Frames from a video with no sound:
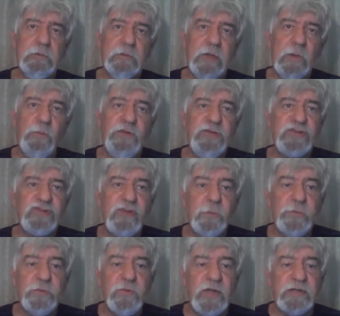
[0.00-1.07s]
And when you stop
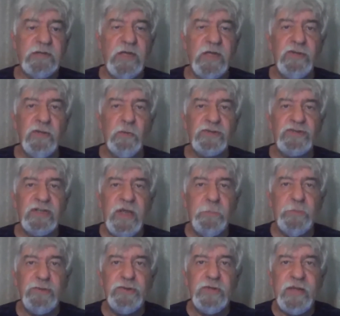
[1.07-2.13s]
it right now, you know what's going to
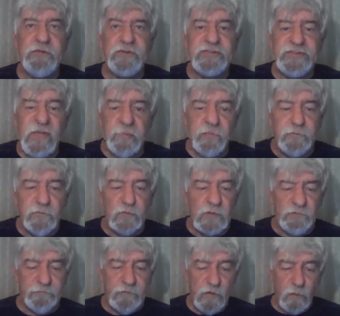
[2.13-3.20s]
happen? You're going to have the time of your
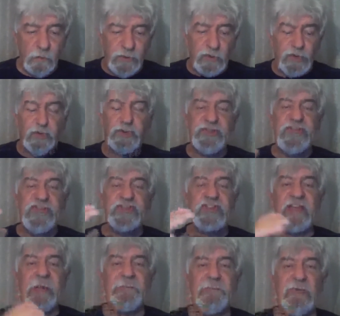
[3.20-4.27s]
life when the good things
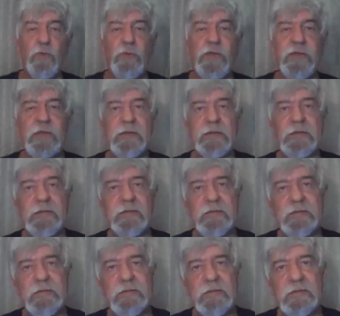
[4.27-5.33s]
come your way.
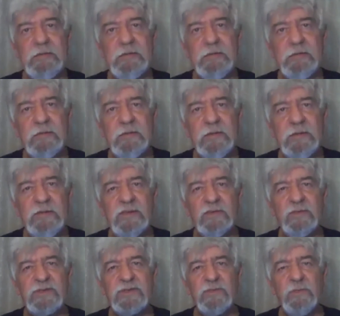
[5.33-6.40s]
And that
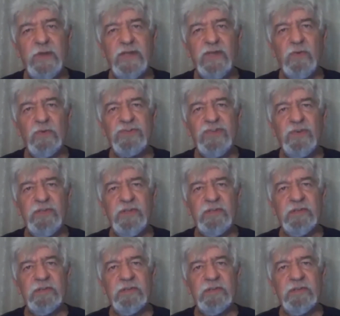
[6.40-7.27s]
was why he called Jonah.